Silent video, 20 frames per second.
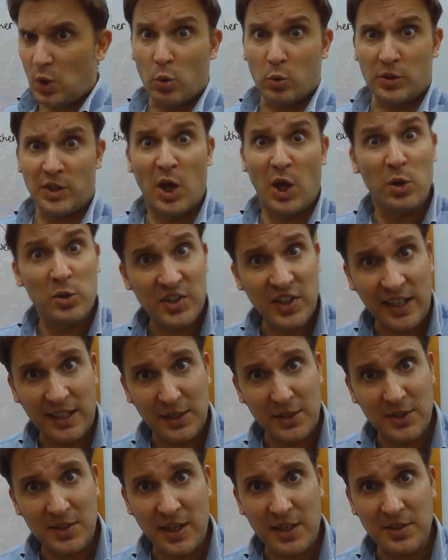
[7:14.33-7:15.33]
Or no
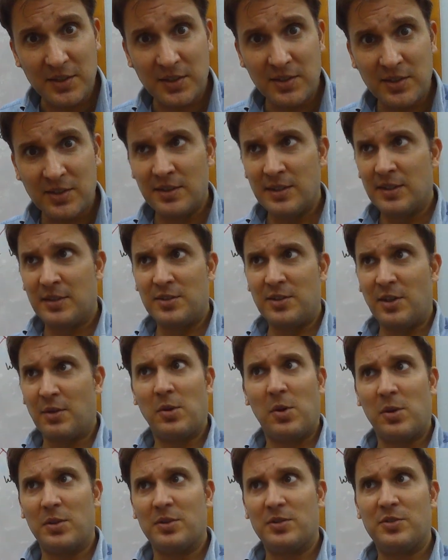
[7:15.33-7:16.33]
sicknesses, so
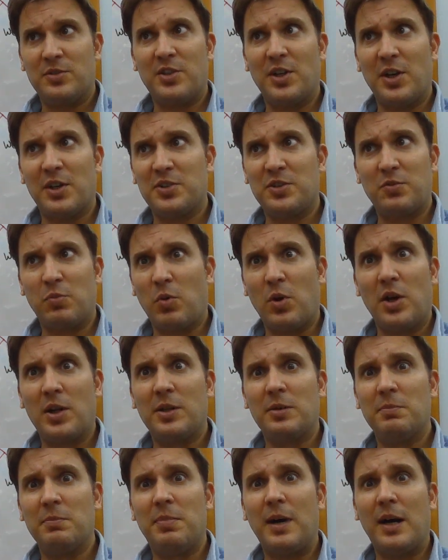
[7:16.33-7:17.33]
not just
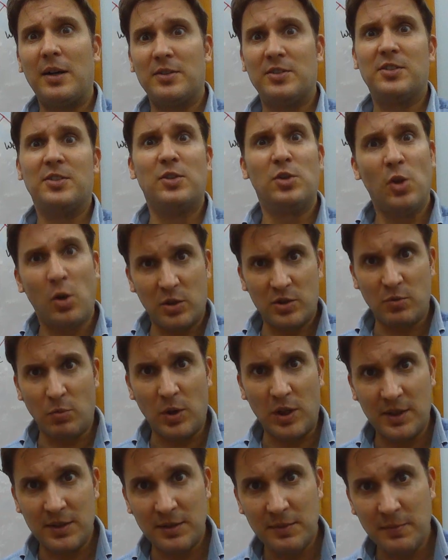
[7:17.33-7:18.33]
one, but not
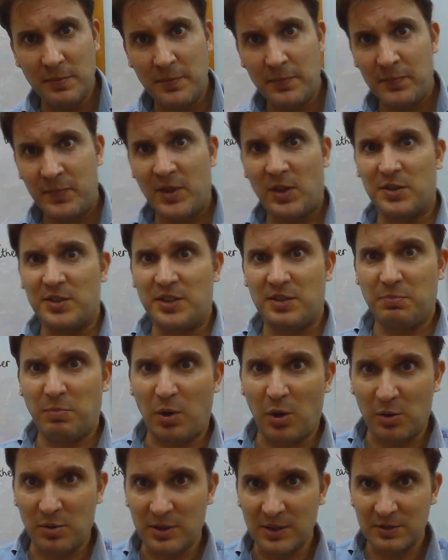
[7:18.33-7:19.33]
one, because it's
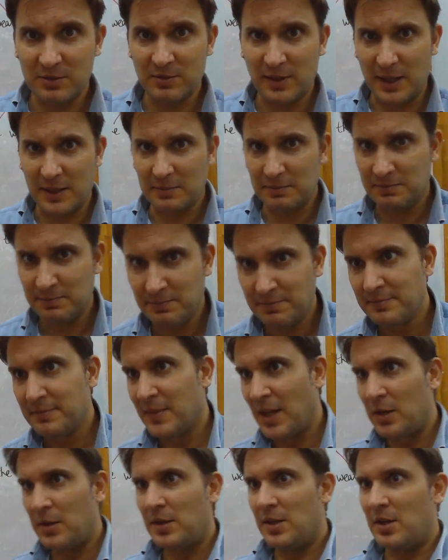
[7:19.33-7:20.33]
plural, right?
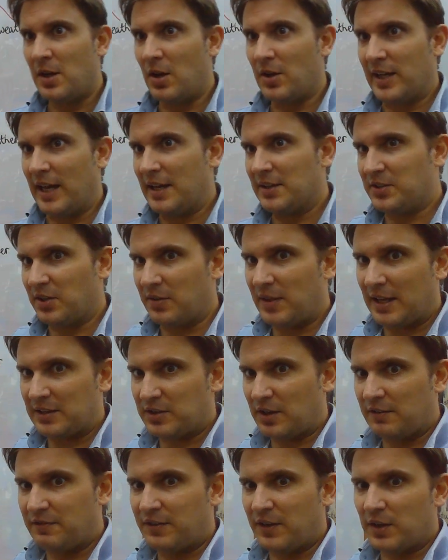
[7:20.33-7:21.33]
Okay, so
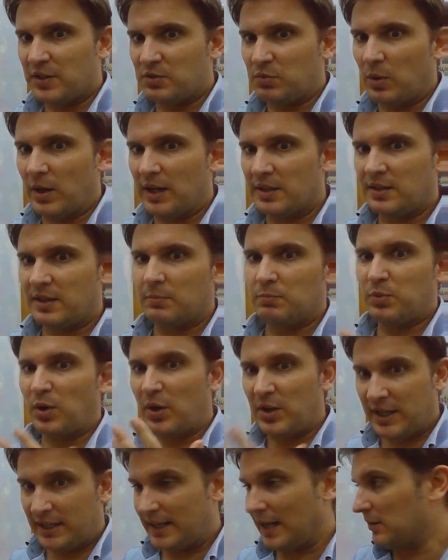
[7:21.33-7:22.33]
that's our first word.
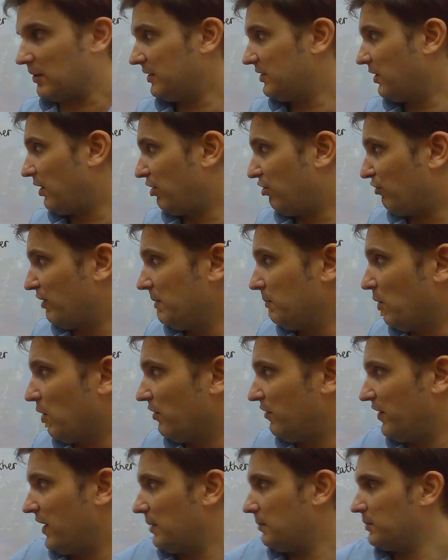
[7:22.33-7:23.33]
Broke it down into three
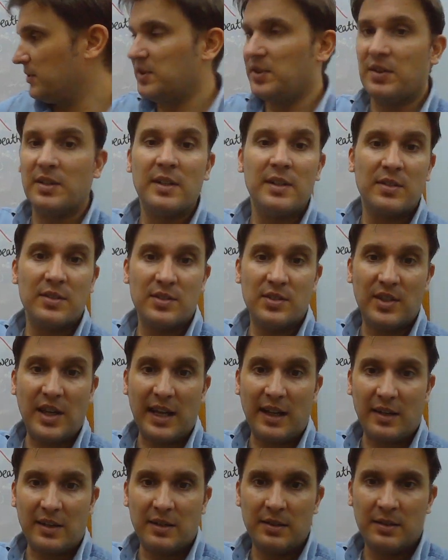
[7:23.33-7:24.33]
morphemes:
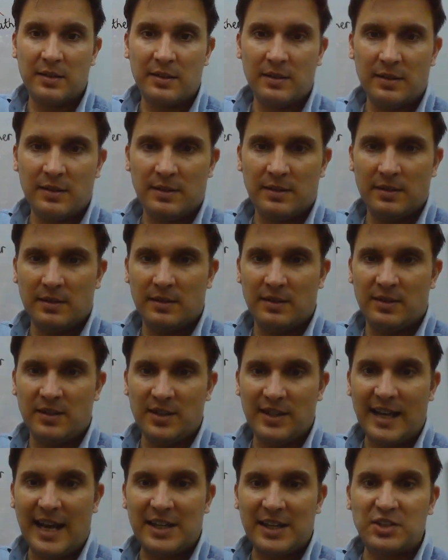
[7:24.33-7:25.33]
sick,
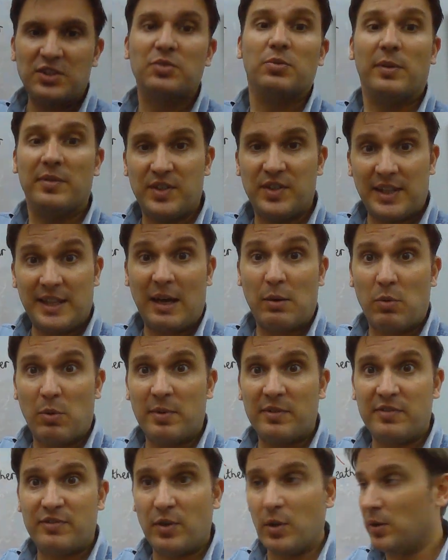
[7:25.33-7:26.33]
ness, we've seen that
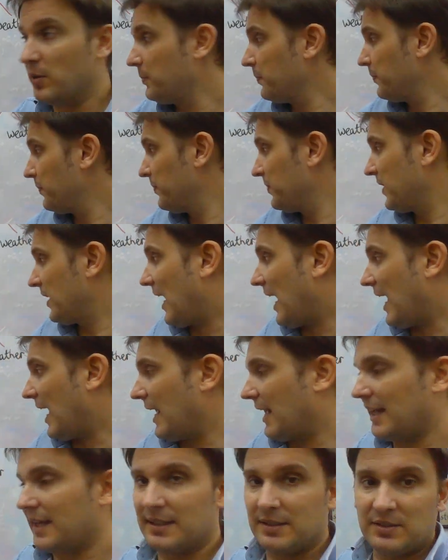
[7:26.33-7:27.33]
one before,
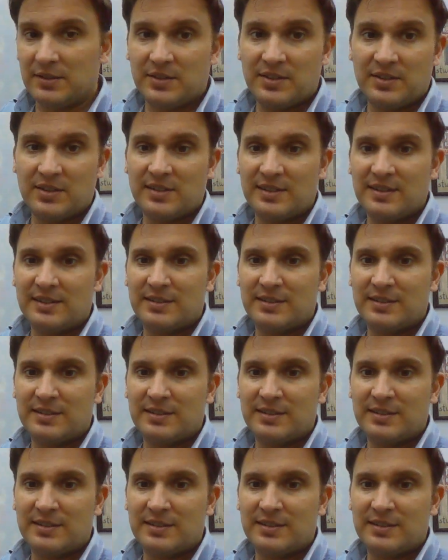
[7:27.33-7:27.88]
and